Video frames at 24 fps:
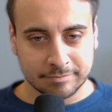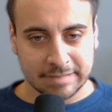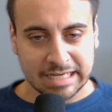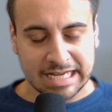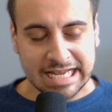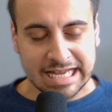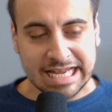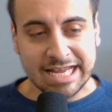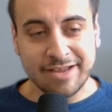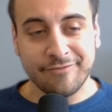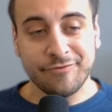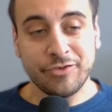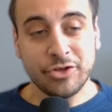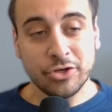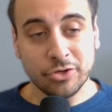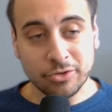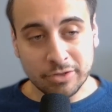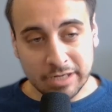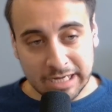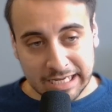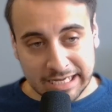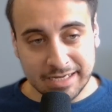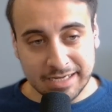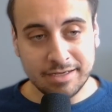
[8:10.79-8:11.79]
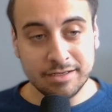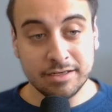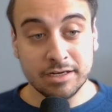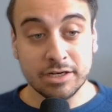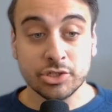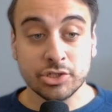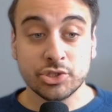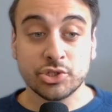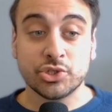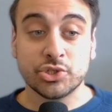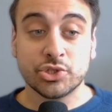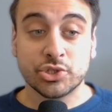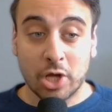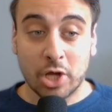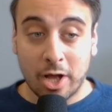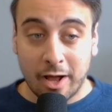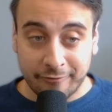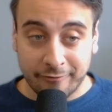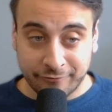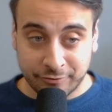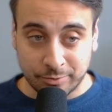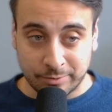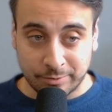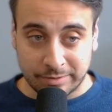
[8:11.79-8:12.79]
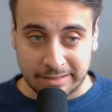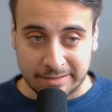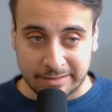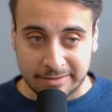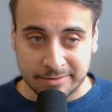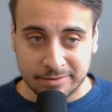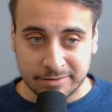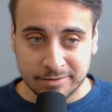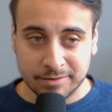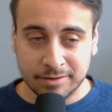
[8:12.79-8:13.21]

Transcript: If you're in software,